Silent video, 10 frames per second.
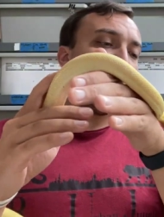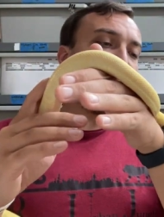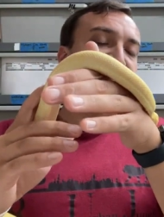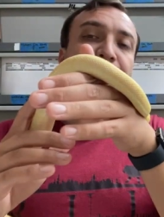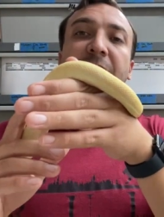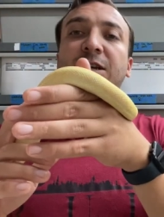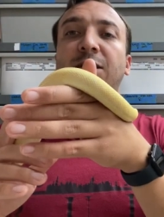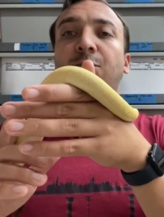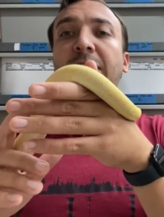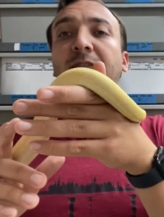
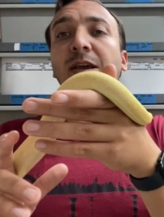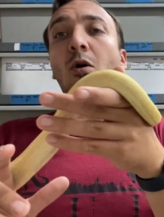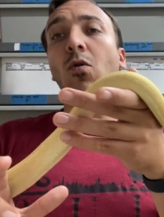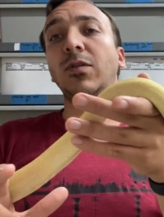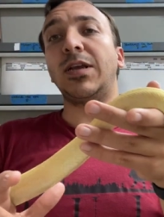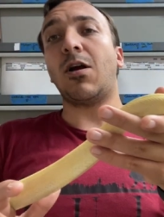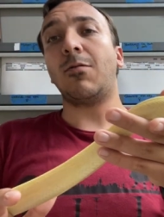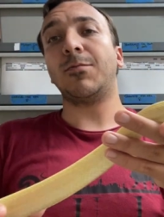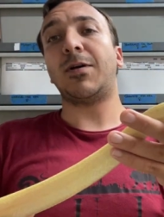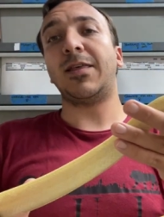especially when the only
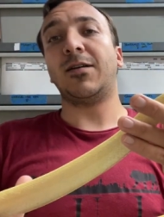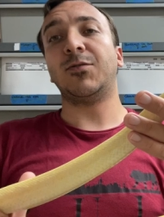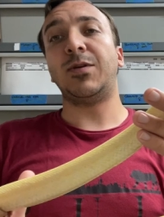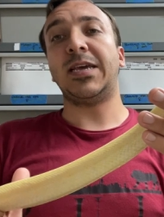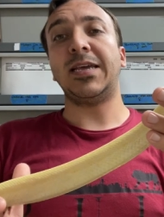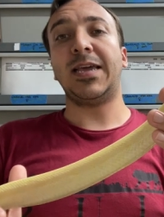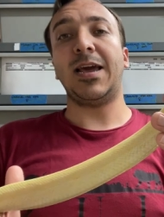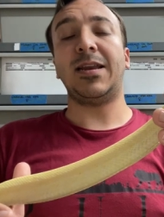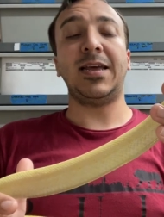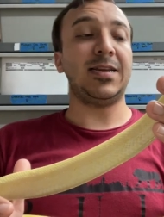carpet pythons we can
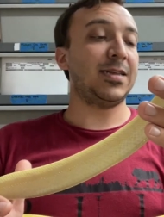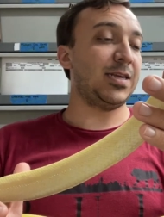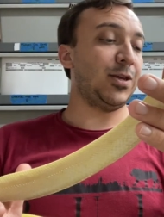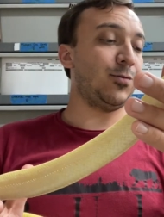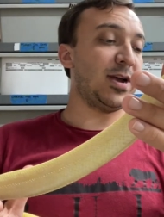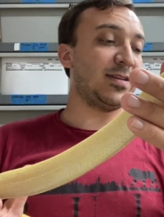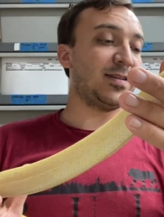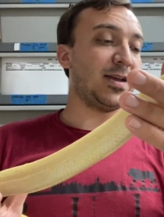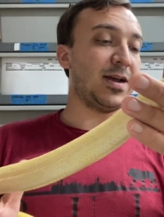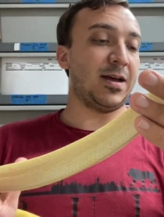get into the
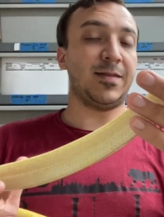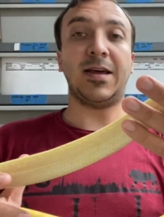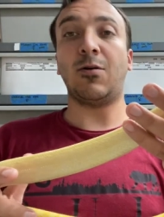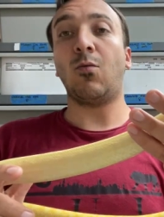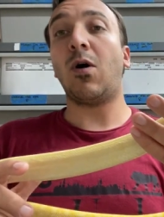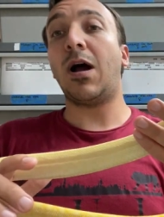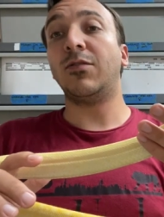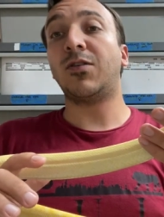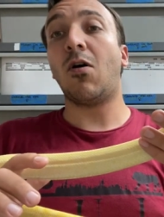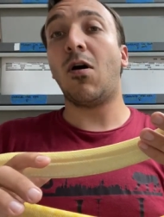U.S. Uh, that are
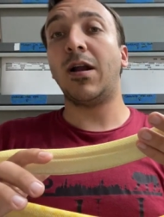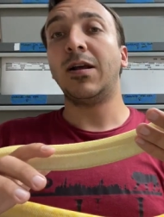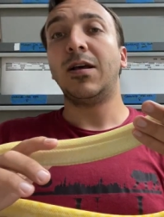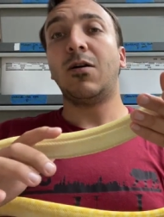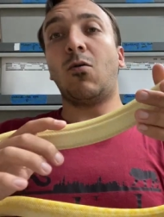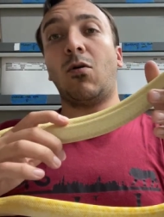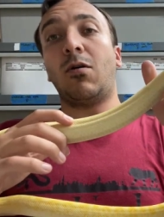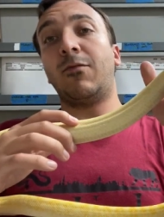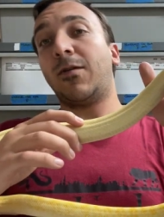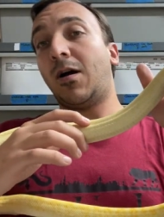wild caught
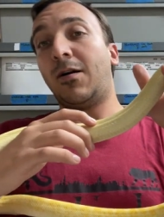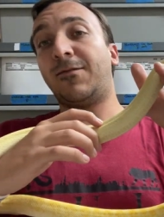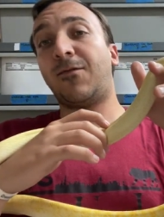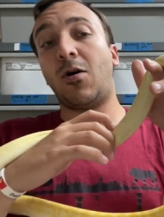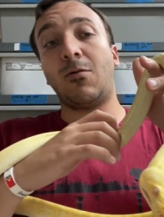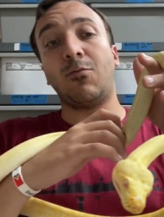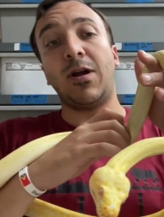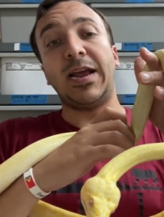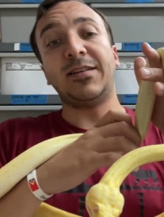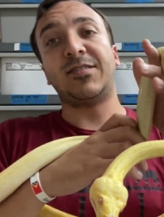or uh, farm
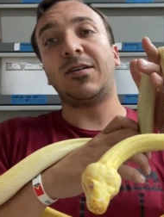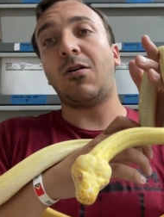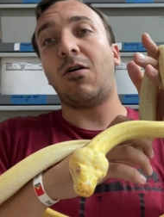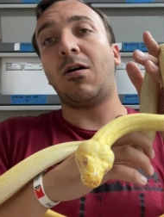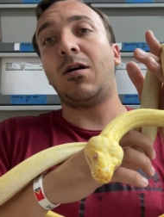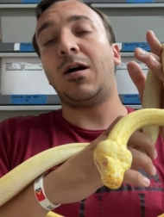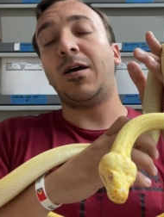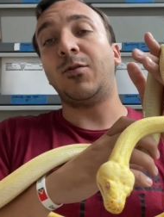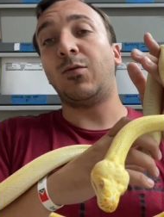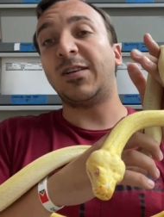raised are
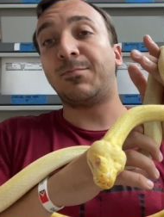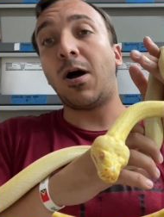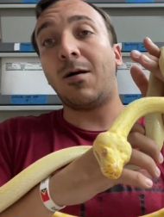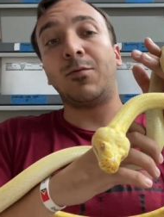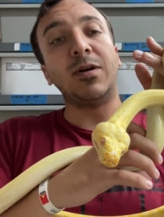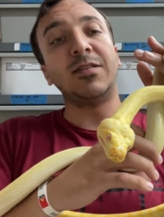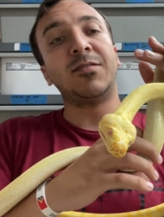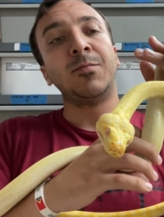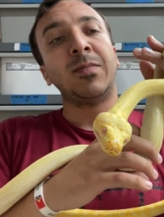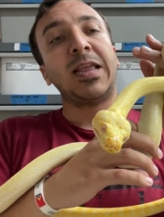uh, the West Papuans.
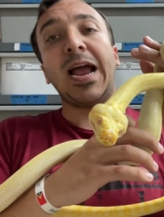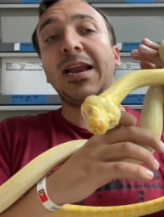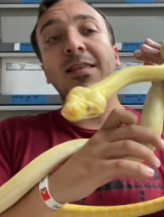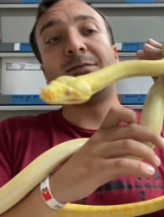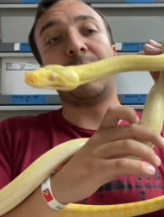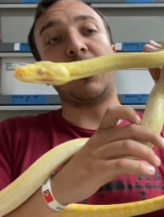Anything from